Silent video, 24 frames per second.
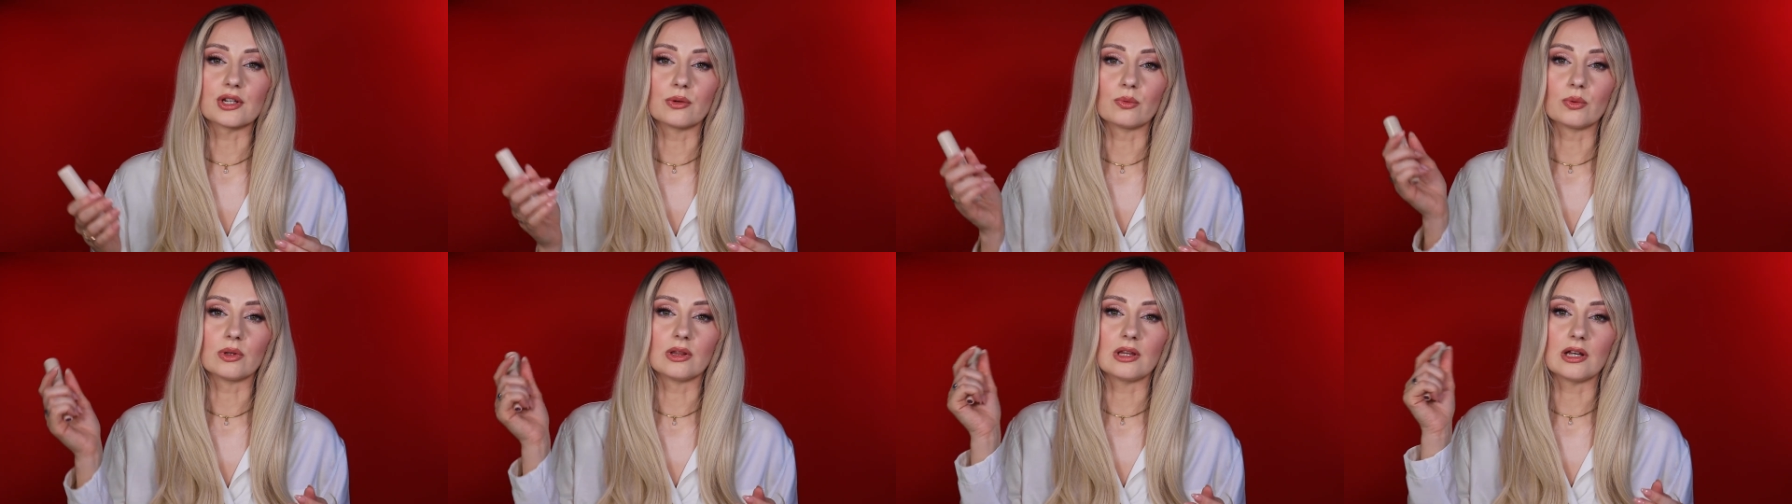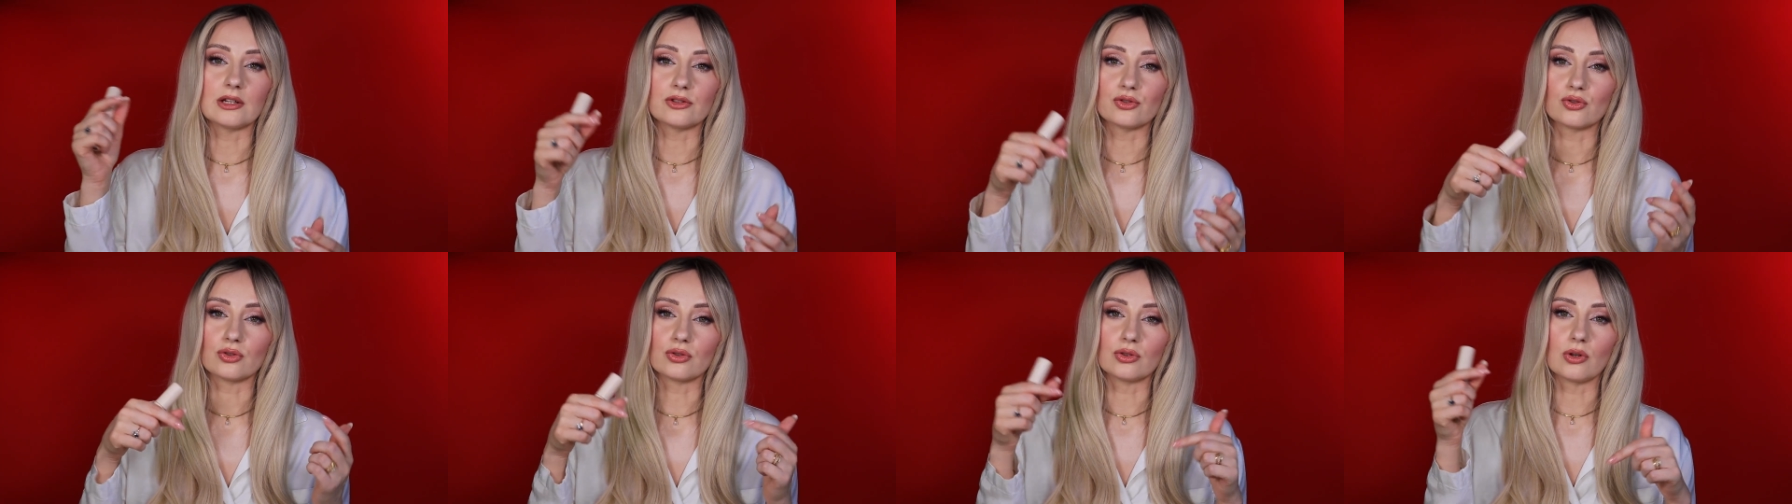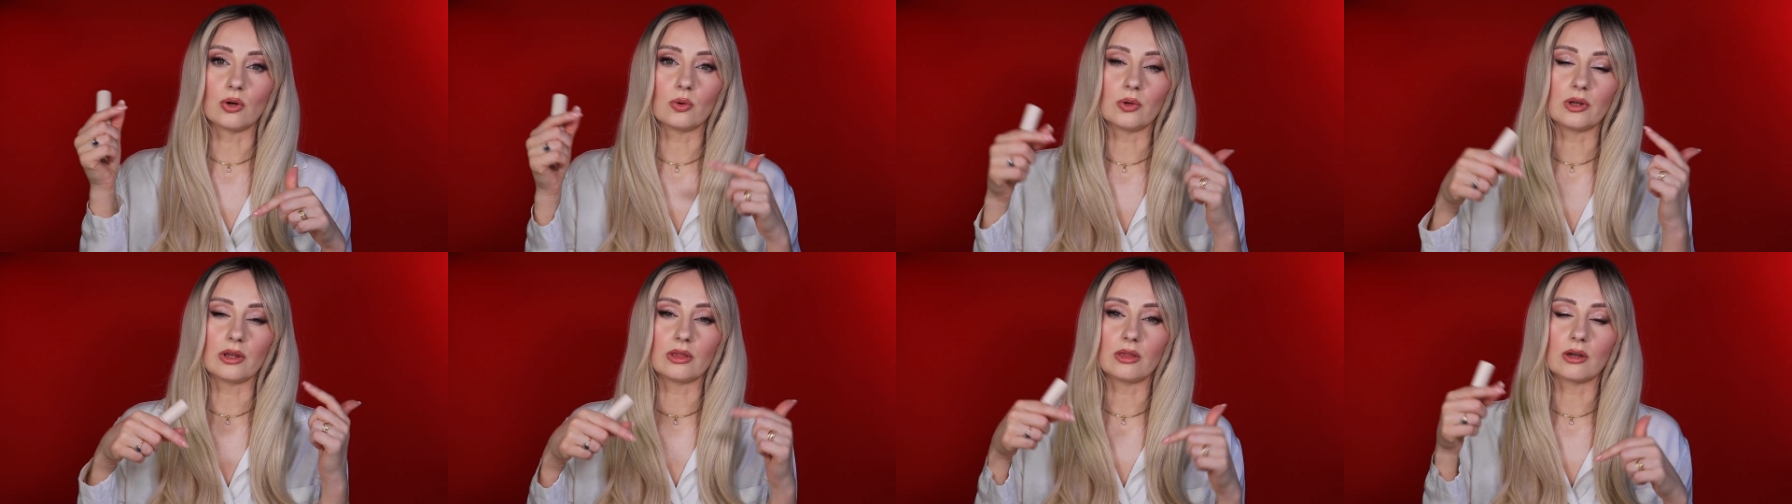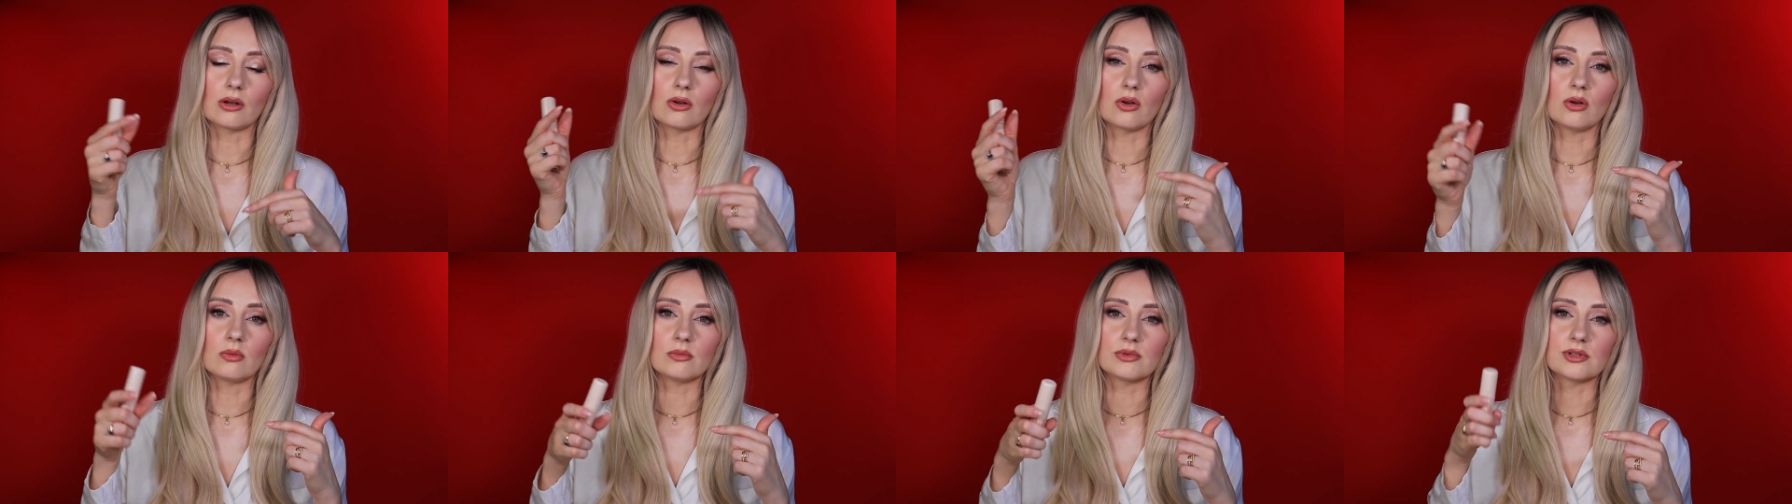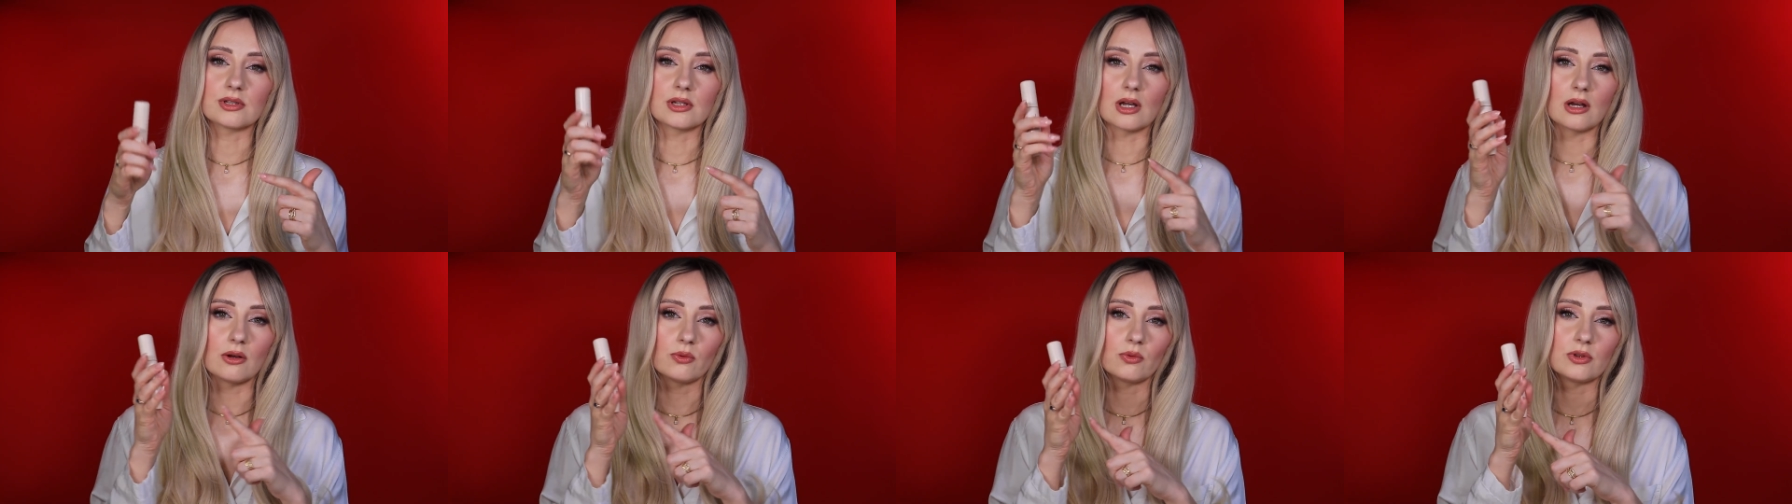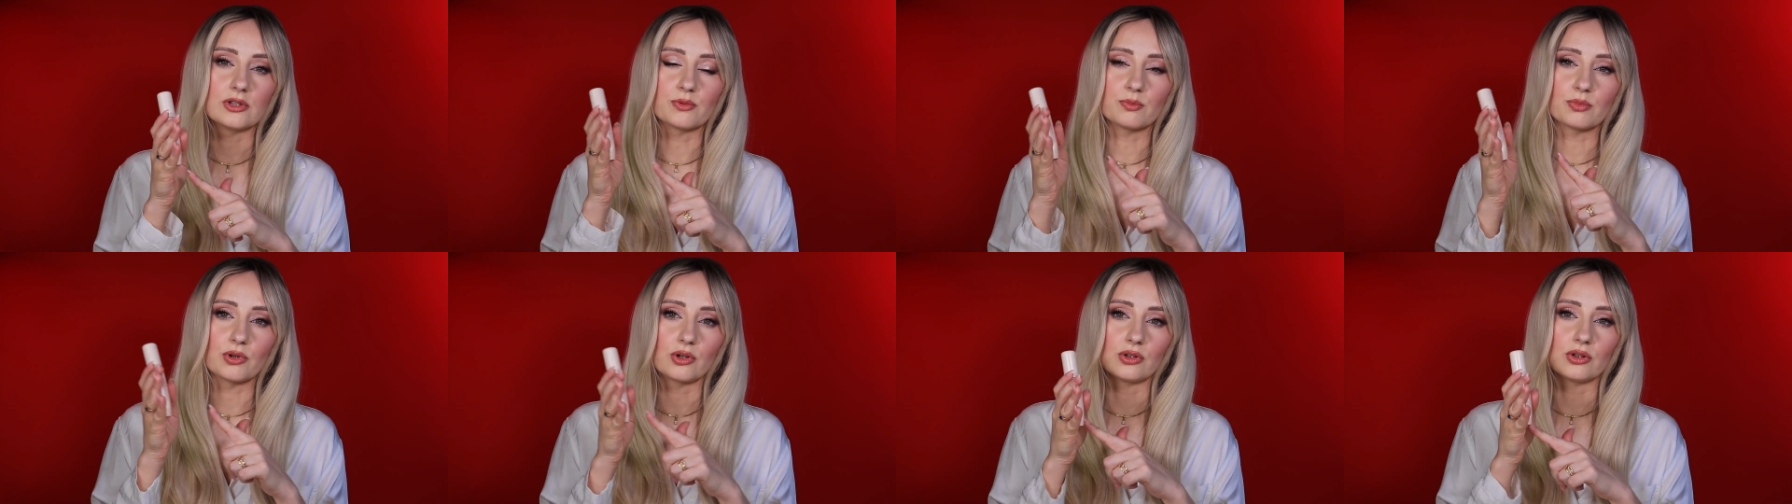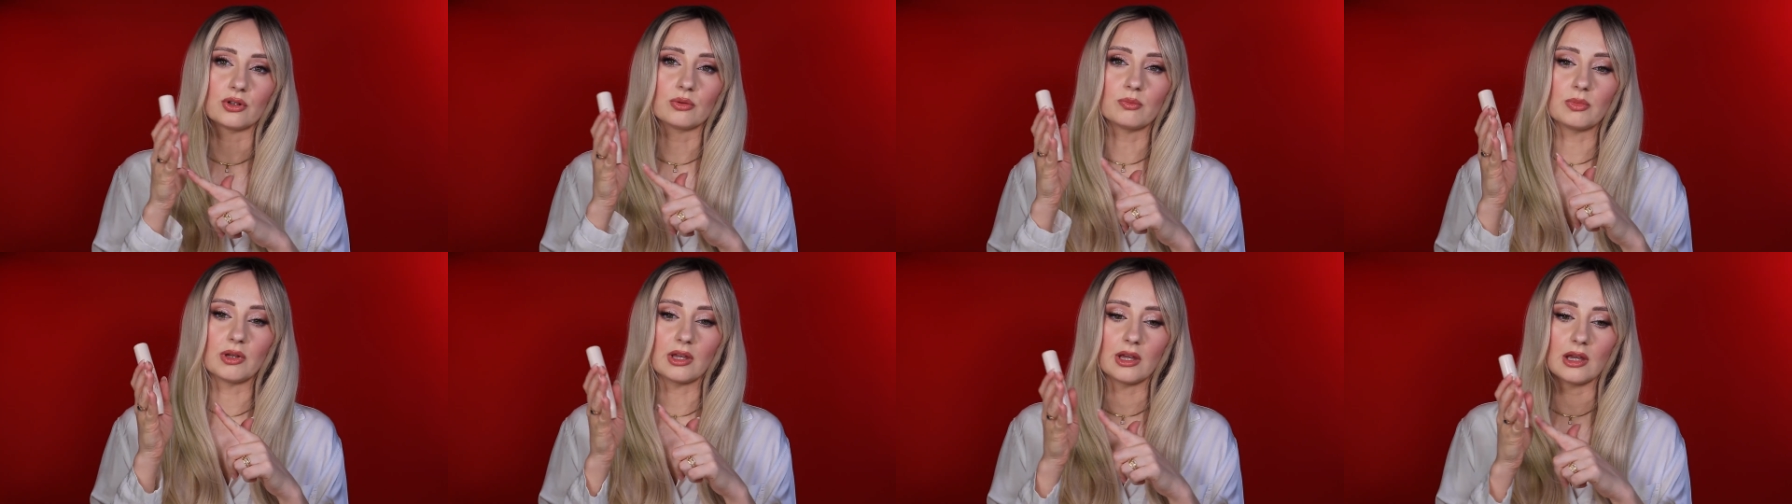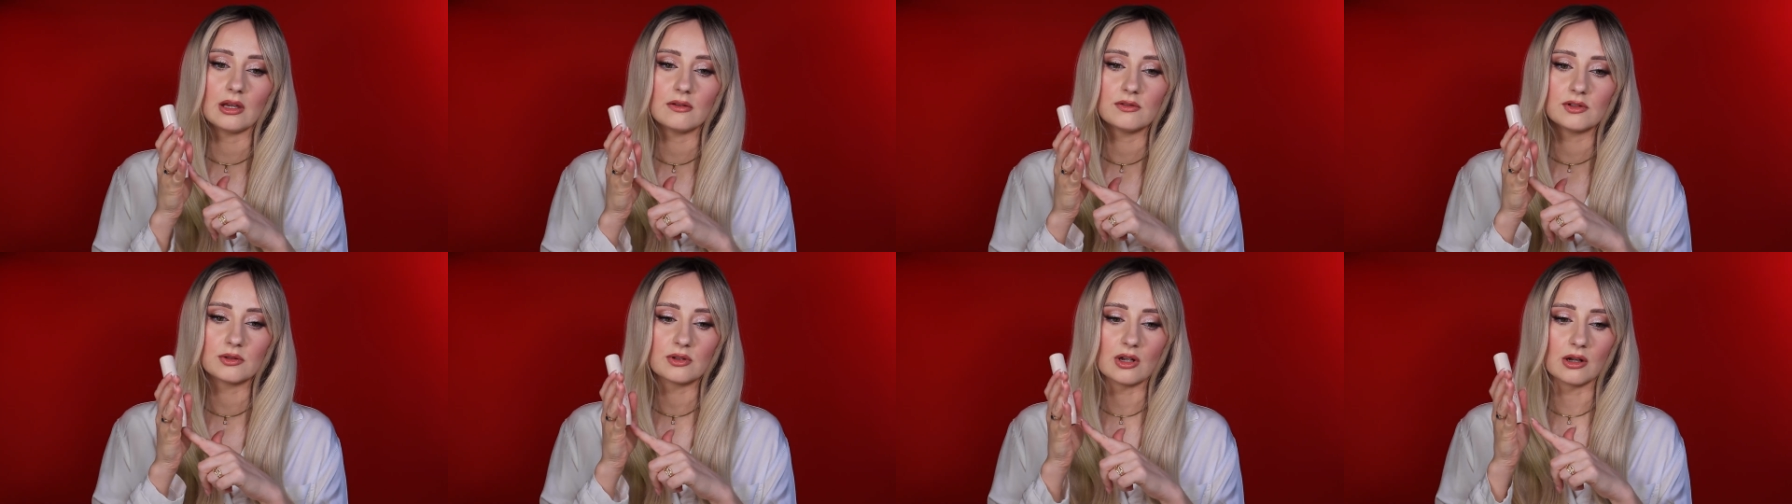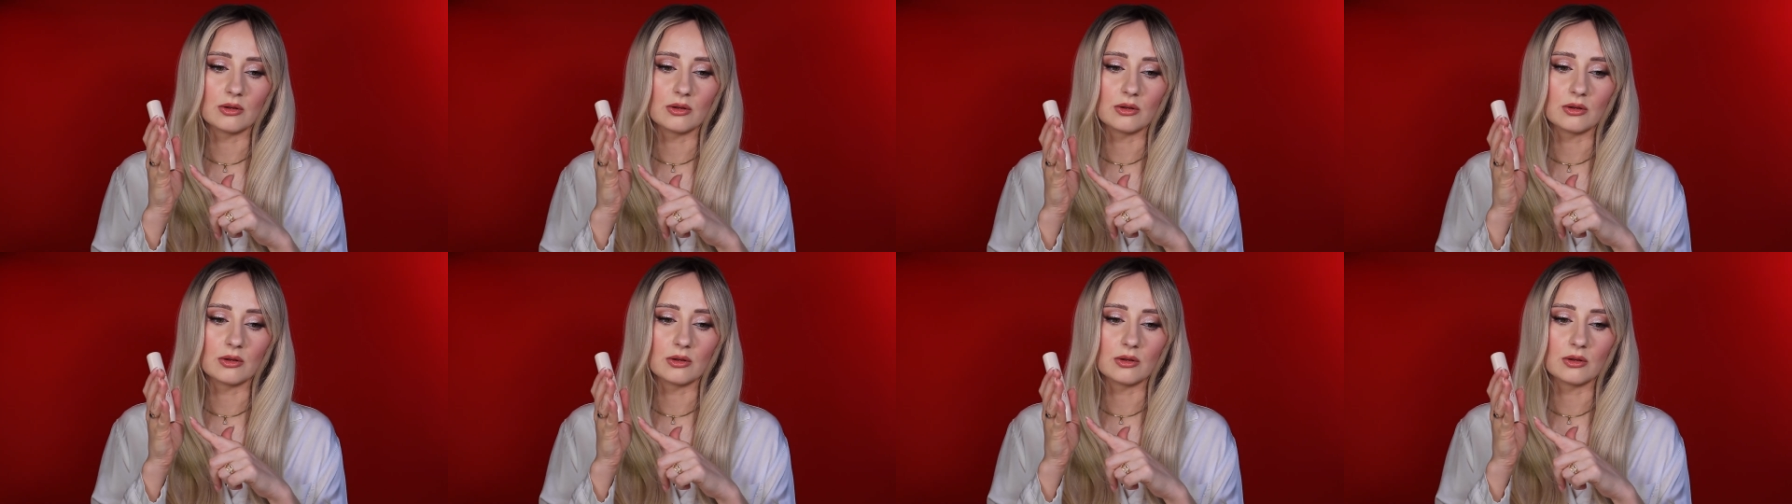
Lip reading: I will let you know in the comments how this product behaves.